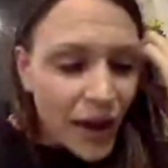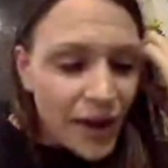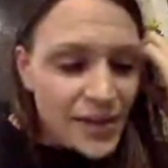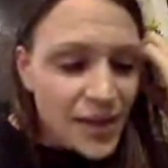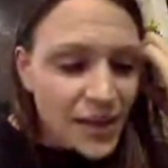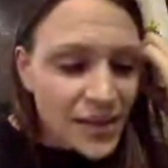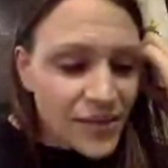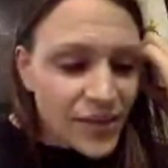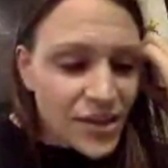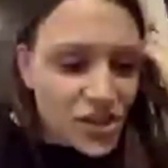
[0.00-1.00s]
Slight
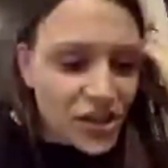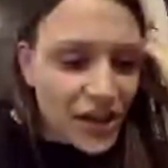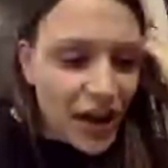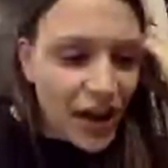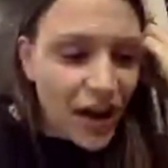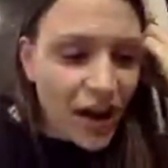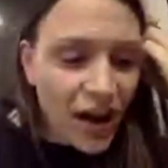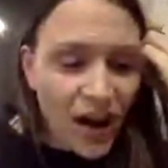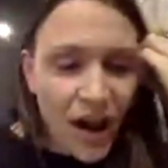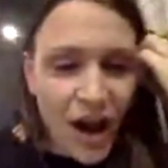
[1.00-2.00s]
diversion,
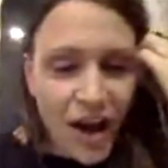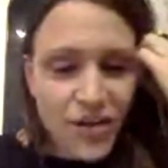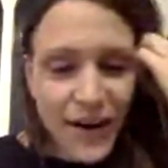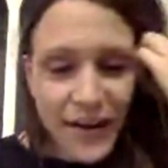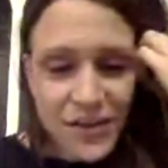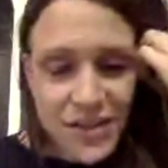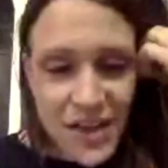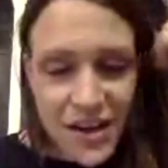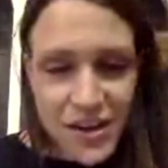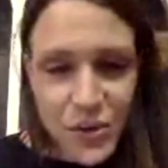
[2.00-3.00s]
around
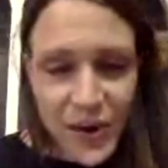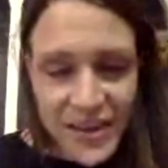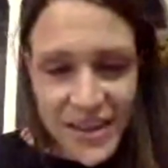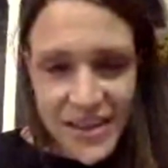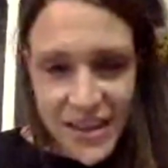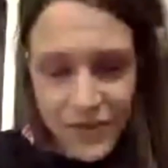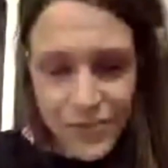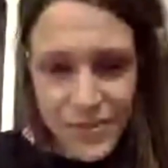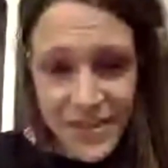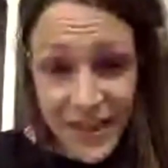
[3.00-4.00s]

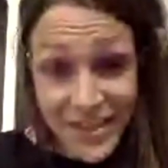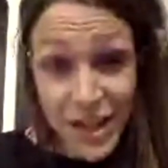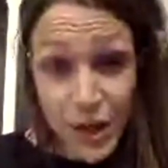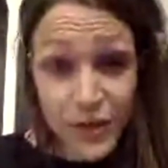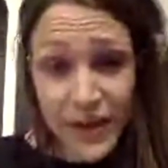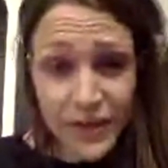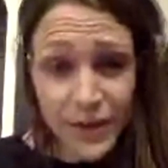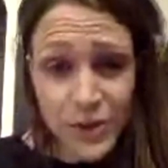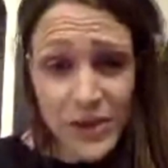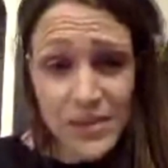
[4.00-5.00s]
27%, only
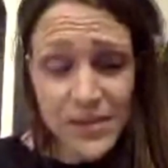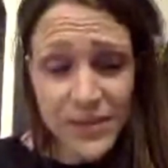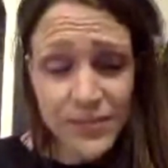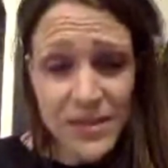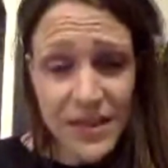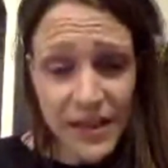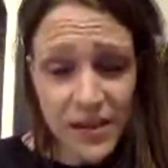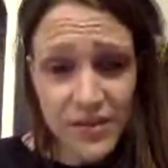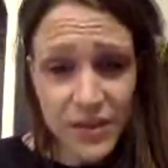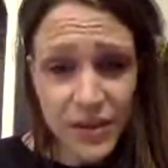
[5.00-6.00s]
around 27%
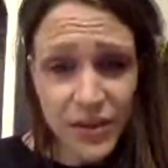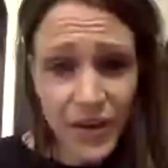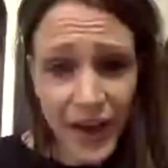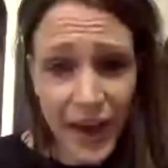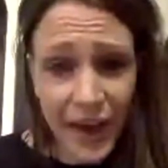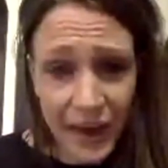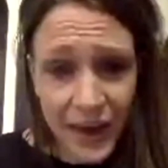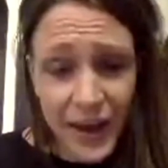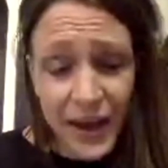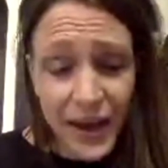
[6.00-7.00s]
of the UK,
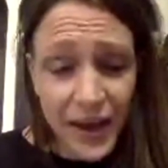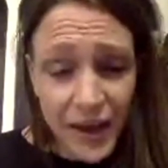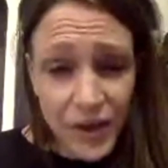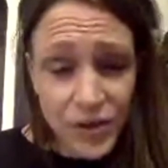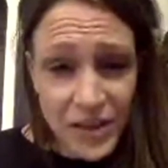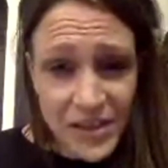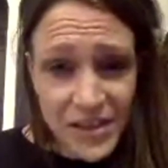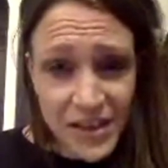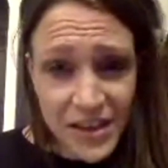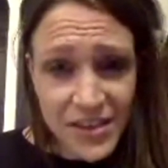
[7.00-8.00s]
according
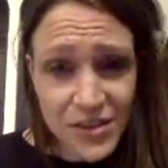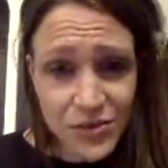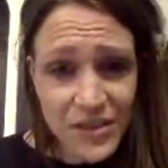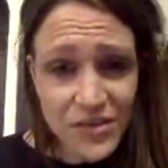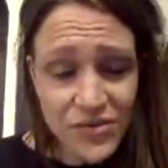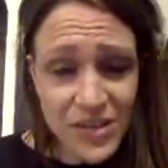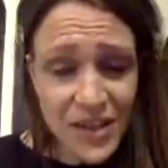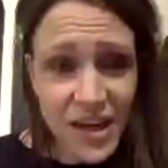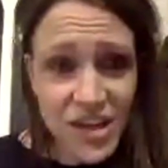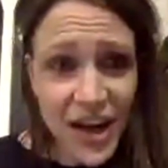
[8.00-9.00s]
to sort of recent research,
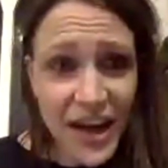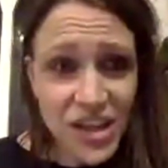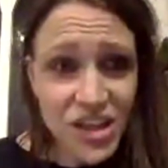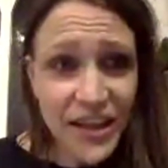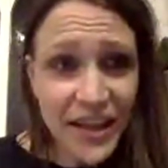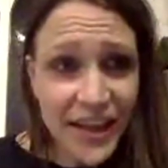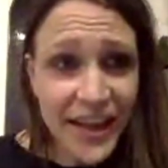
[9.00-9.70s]
actually